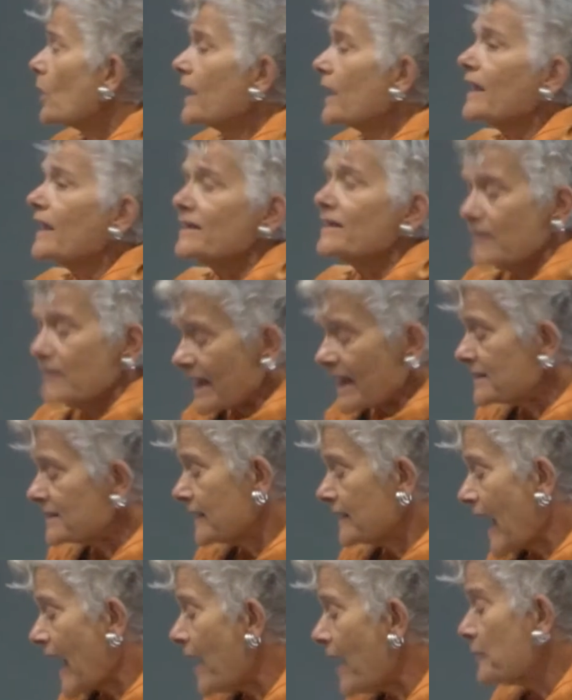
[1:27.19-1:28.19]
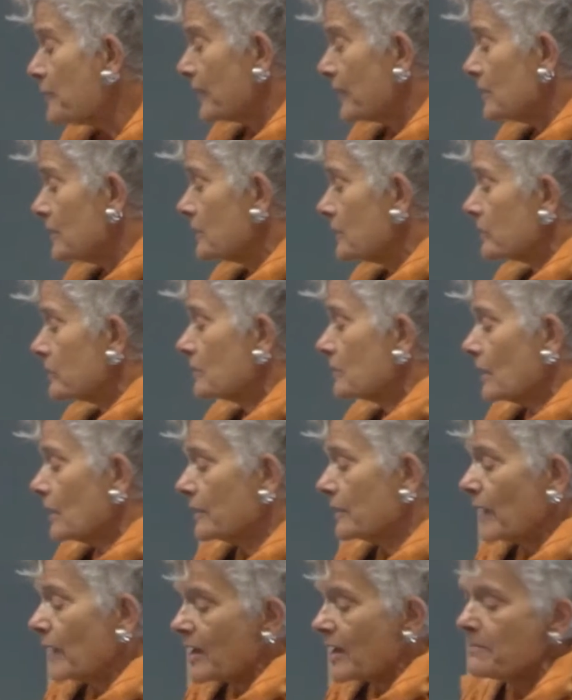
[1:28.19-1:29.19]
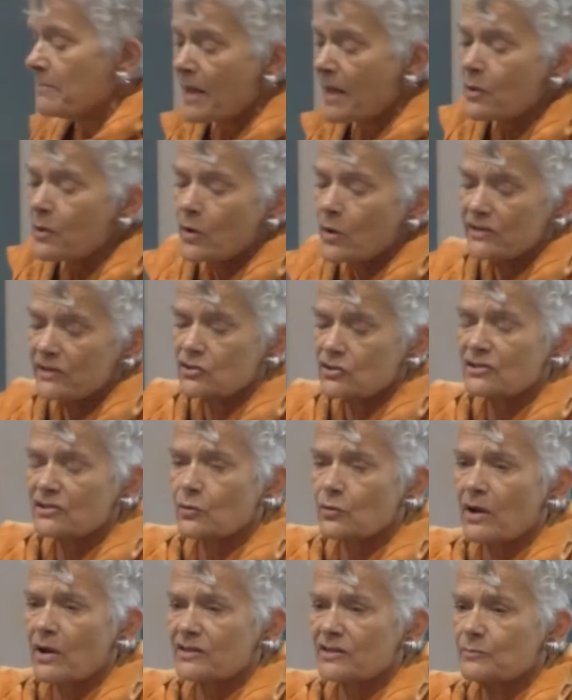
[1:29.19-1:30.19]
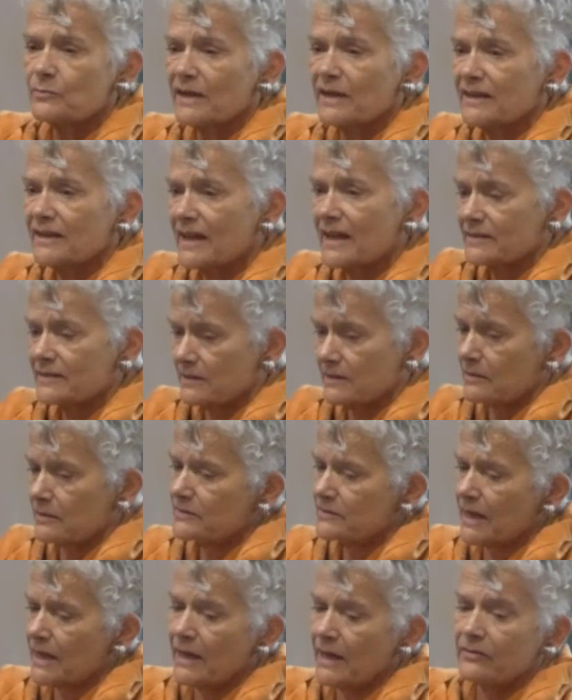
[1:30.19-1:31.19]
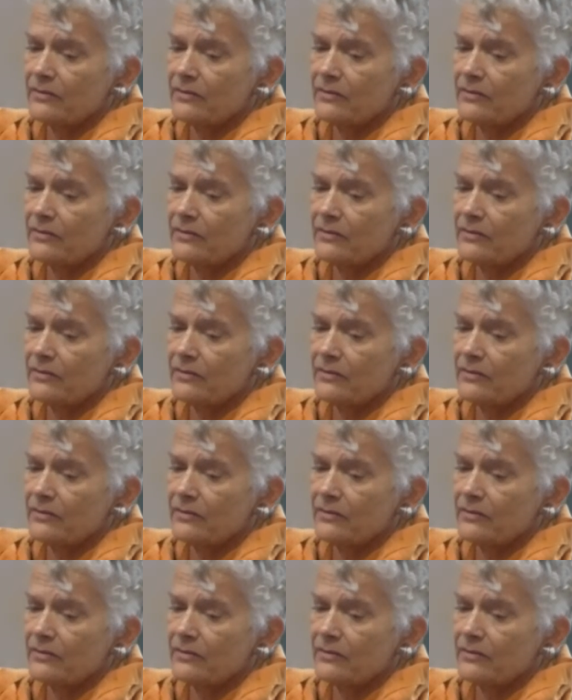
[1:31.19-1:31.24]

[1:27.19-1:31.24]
as it happened, a memo had just crossed my desk saying